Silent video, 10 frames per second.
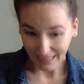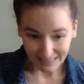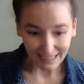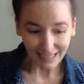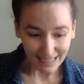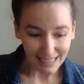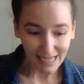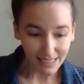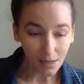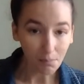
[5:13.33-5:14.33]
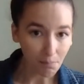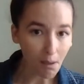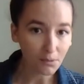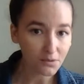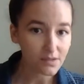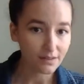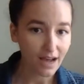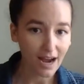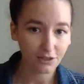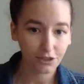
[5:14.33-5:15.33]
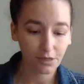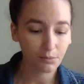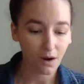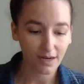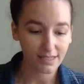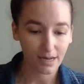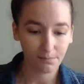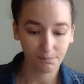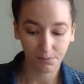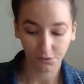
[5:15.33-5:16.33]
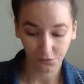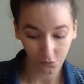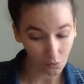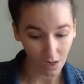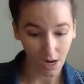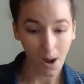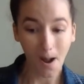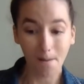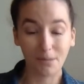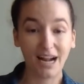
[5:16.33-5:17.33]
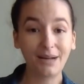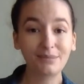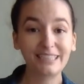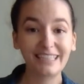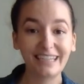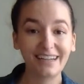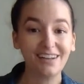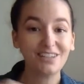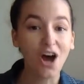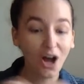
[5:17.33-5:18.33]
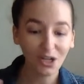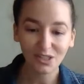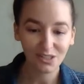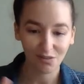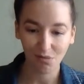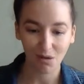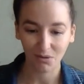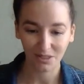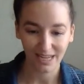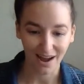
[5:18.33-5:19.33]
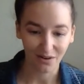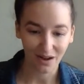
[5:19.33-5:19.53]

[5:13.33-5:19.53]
I did see some bubbles in the hydrogen peroxide before, but I'm seeing tons of bubbles now.